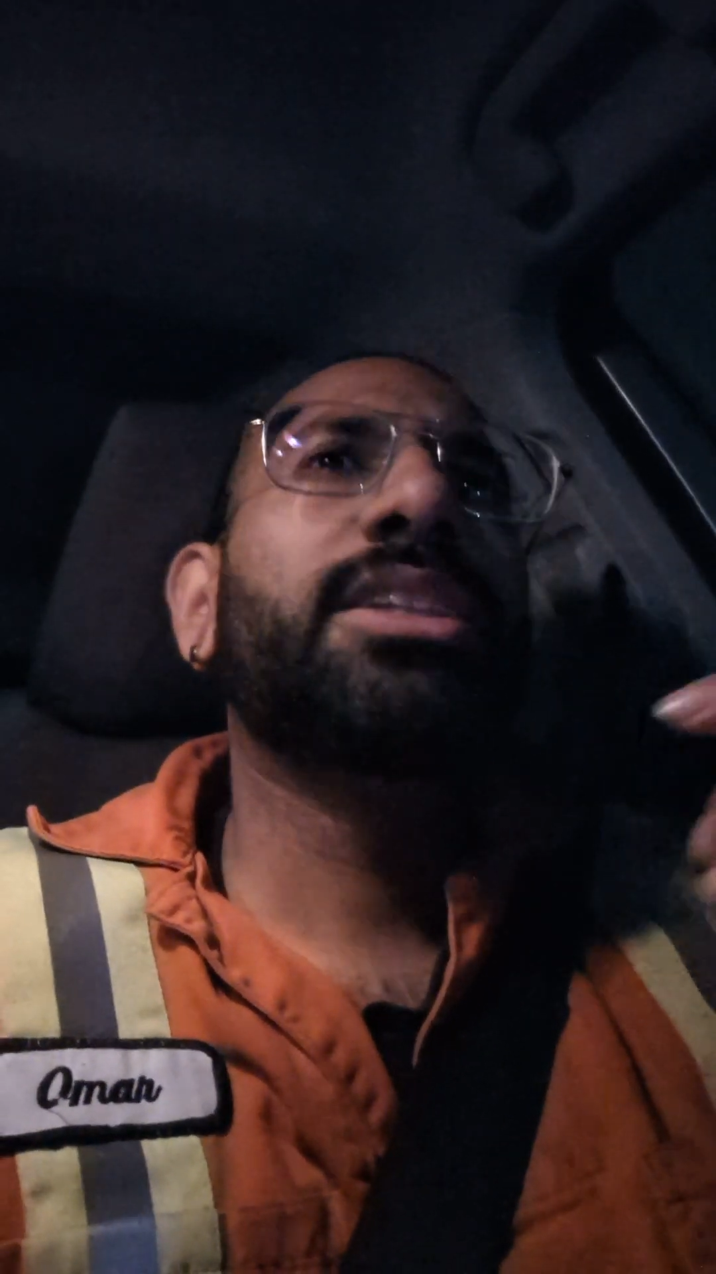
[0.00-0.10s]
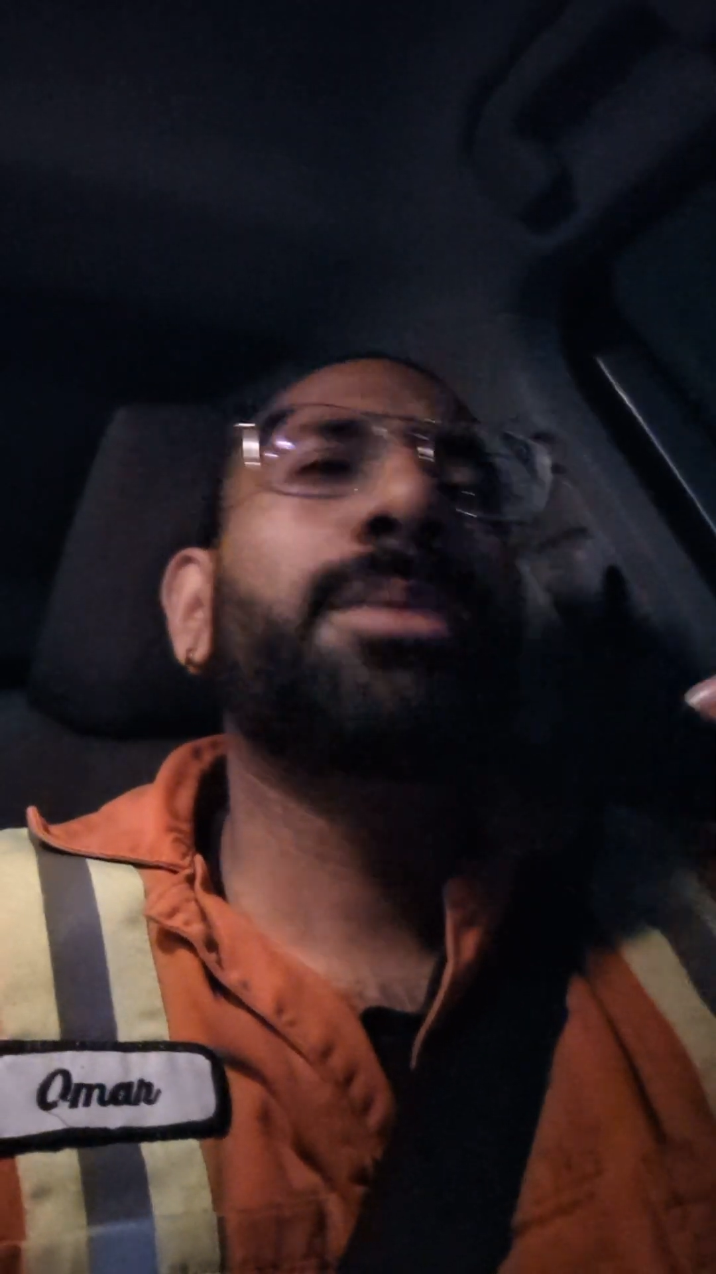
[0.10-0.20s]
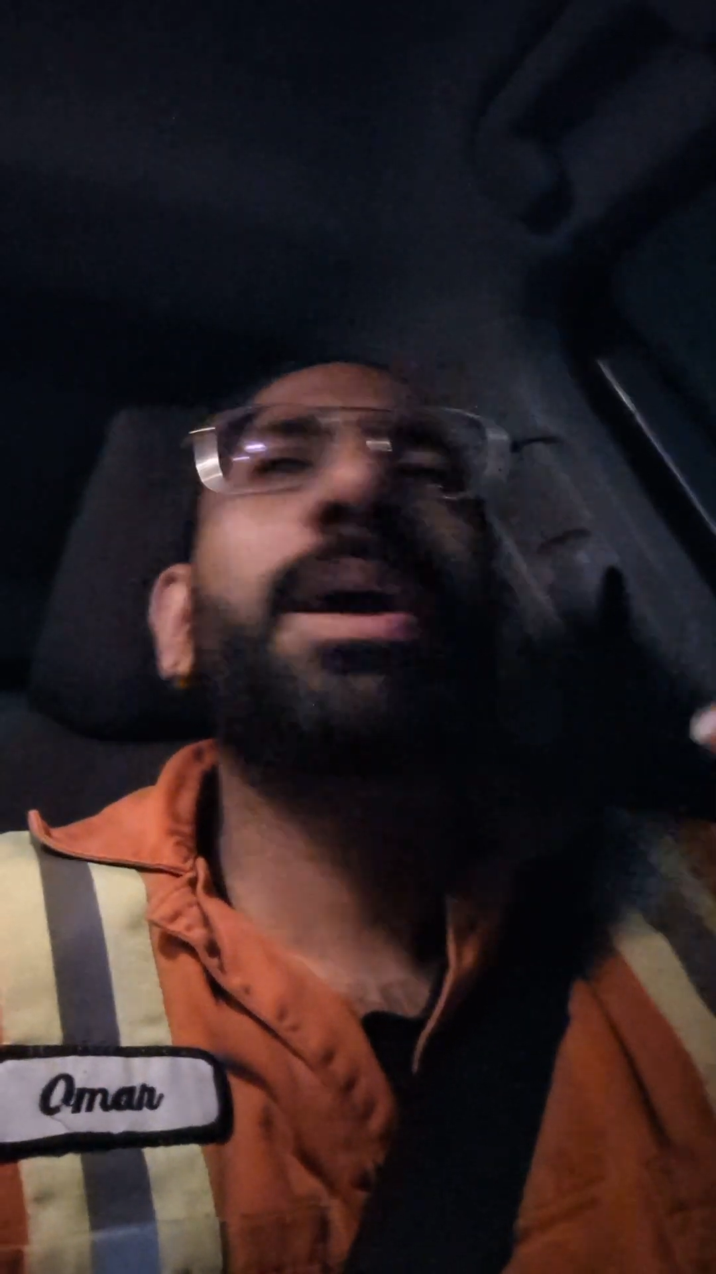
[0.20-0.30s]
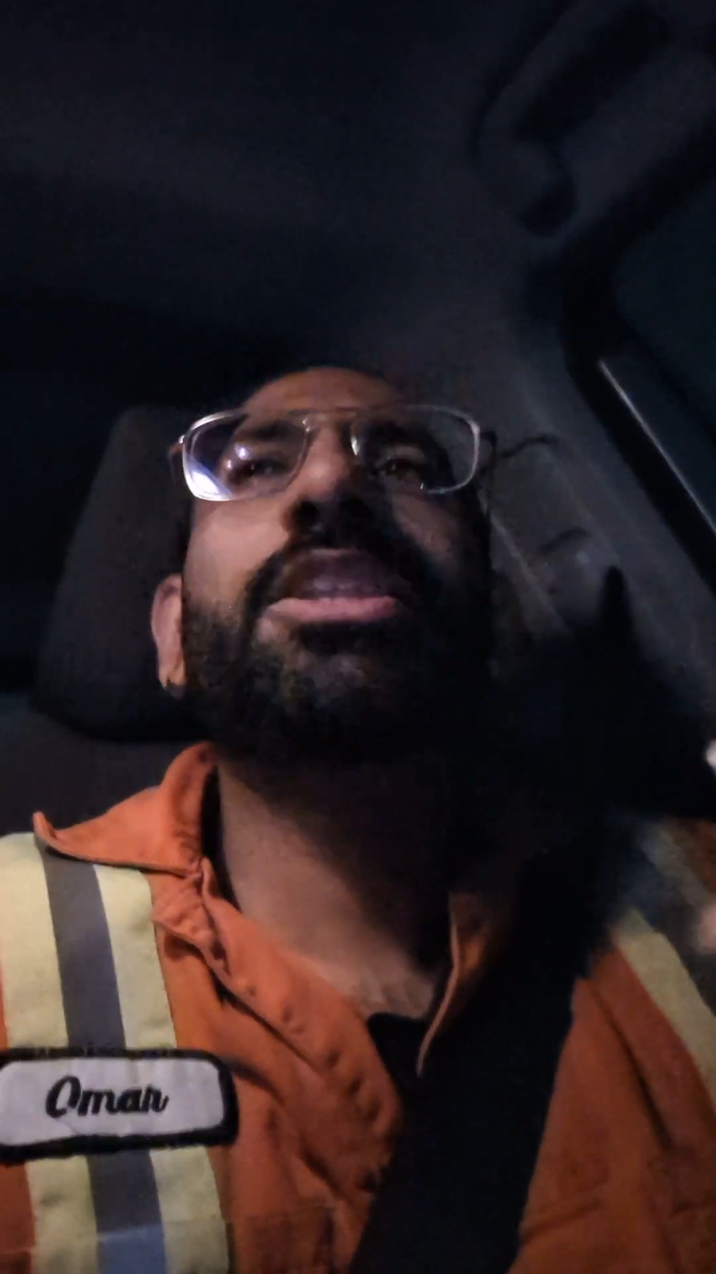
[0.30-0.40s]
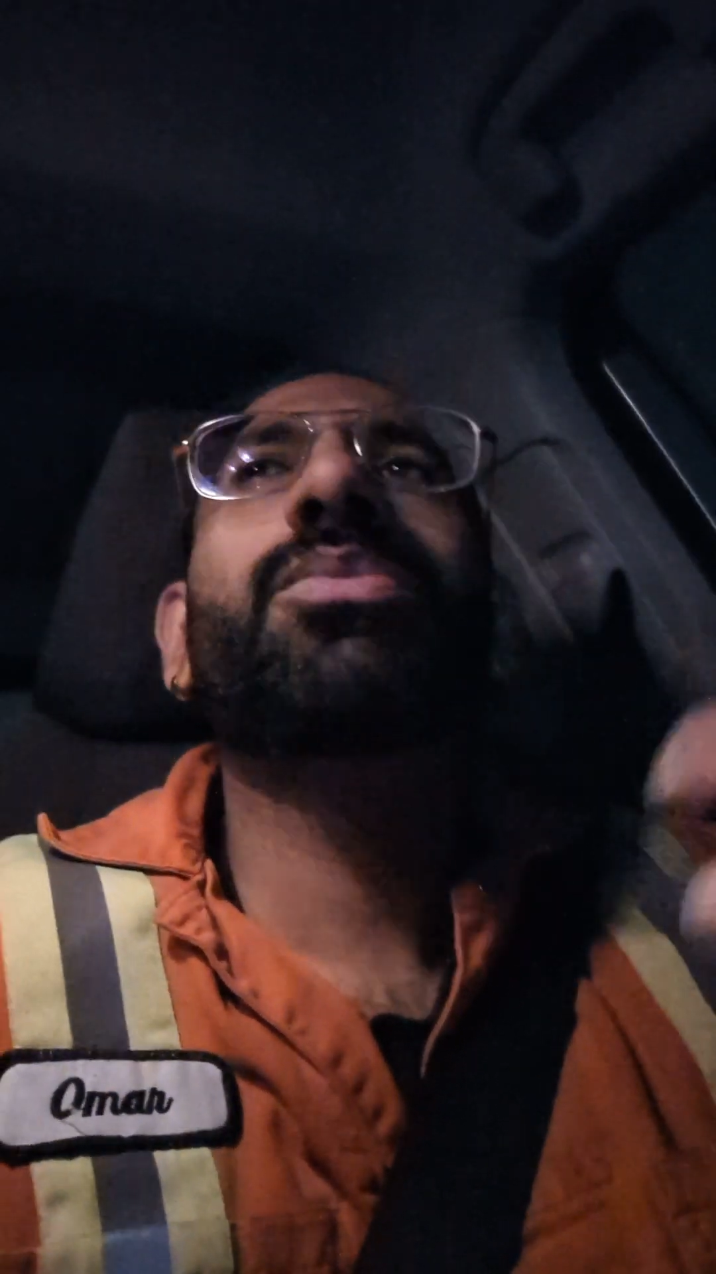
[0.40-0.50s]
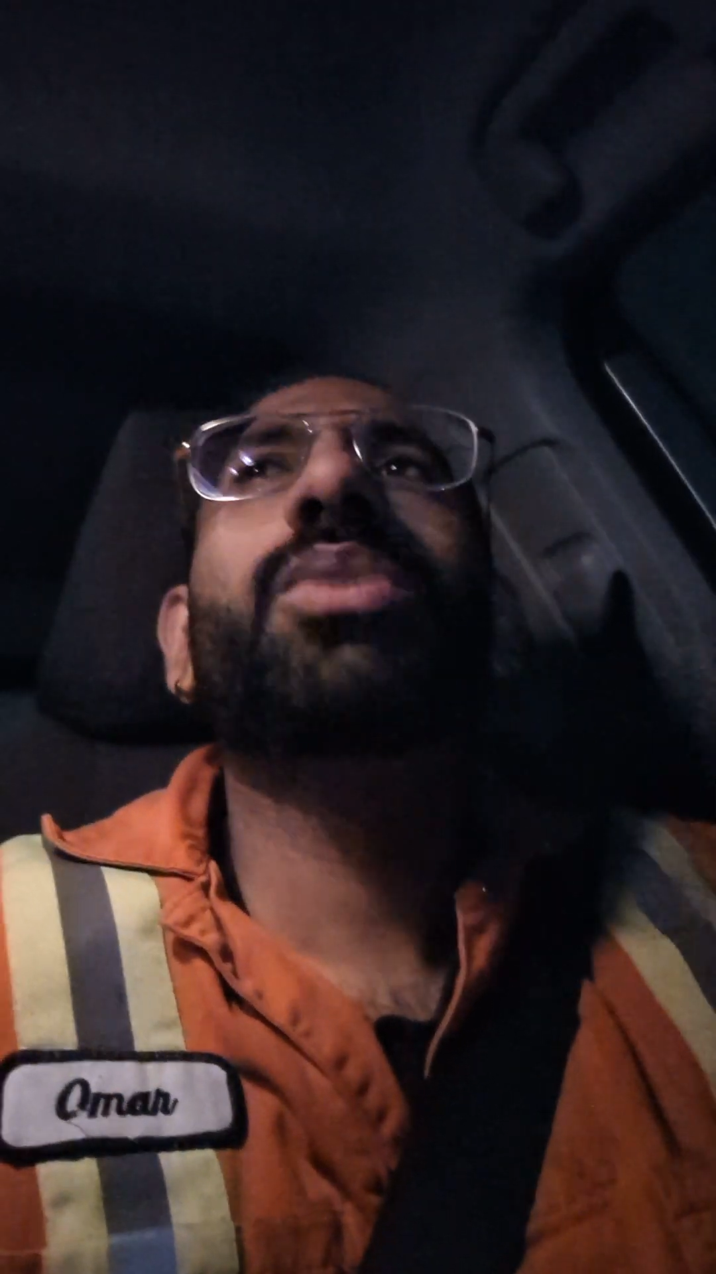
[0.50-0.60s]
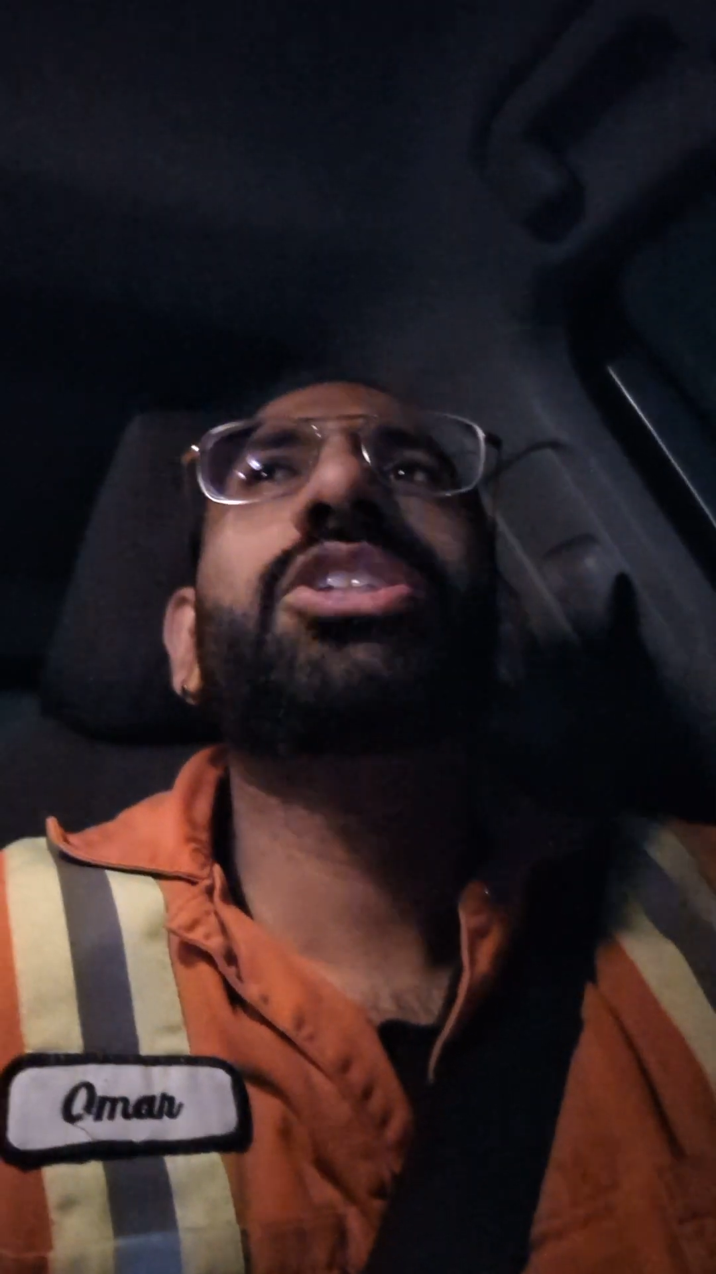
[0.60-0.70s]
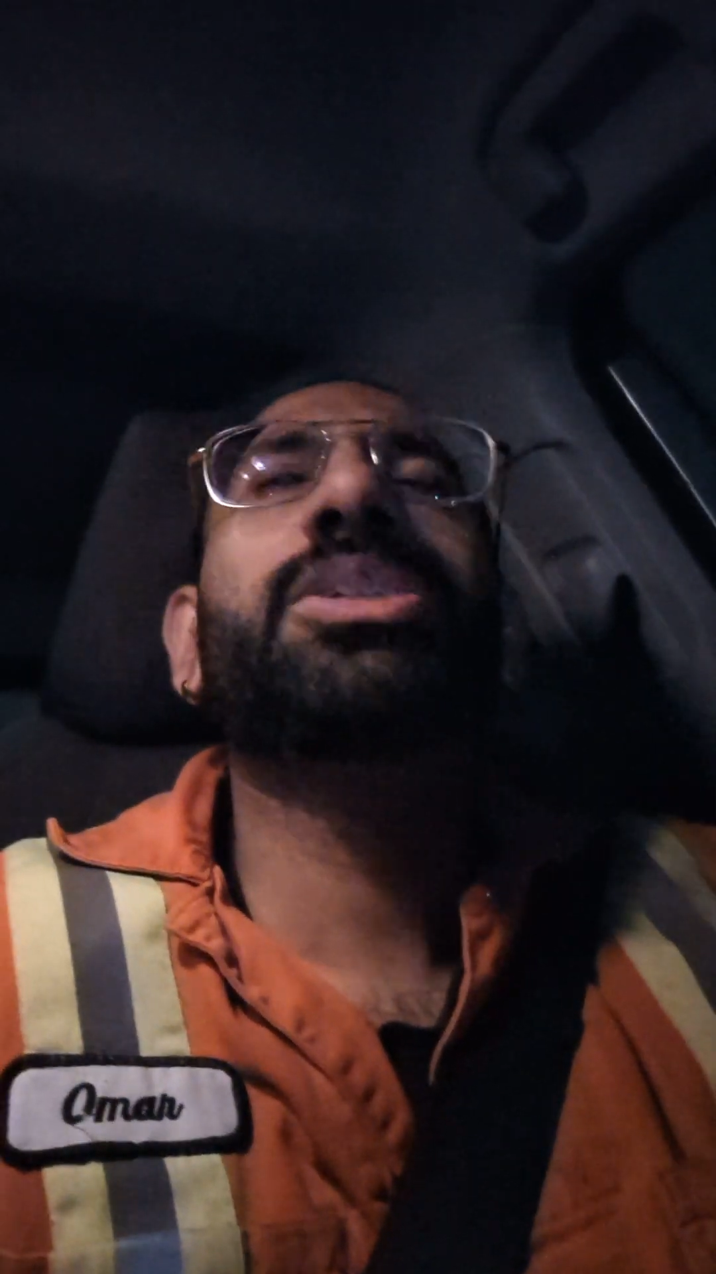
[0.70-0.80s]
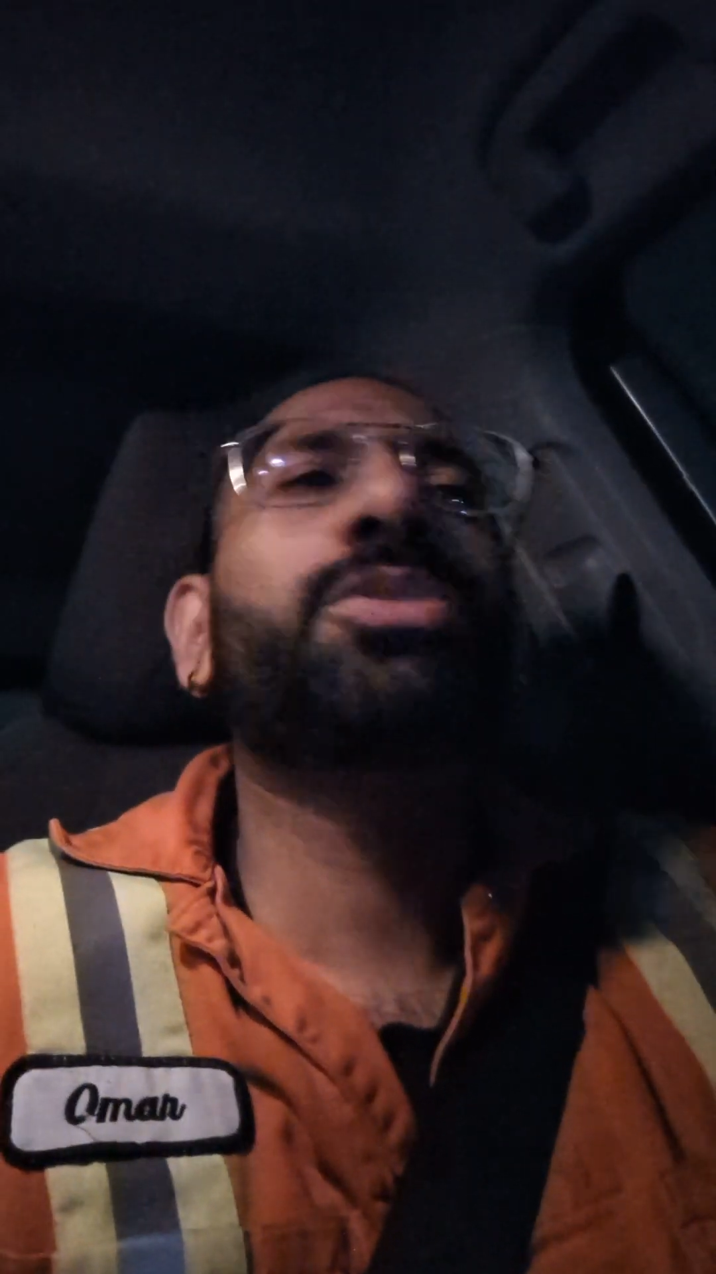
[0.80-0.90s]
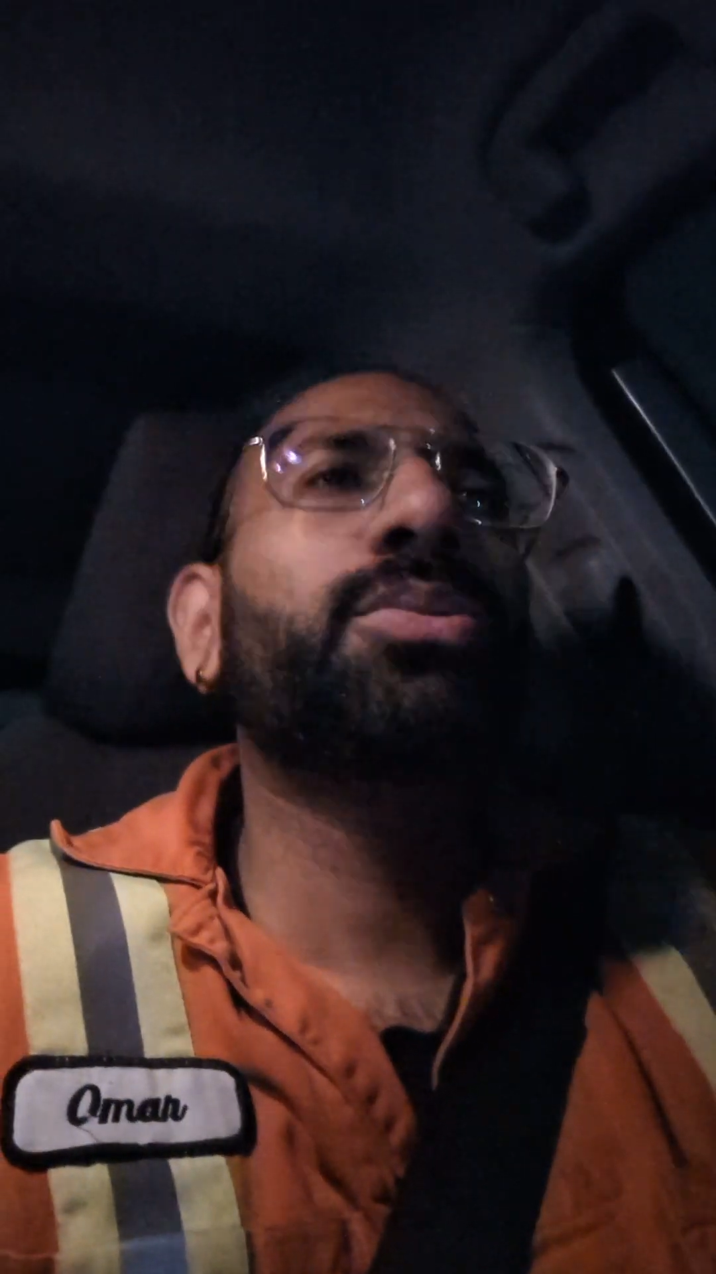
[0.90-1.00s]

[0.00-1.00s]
the path of worship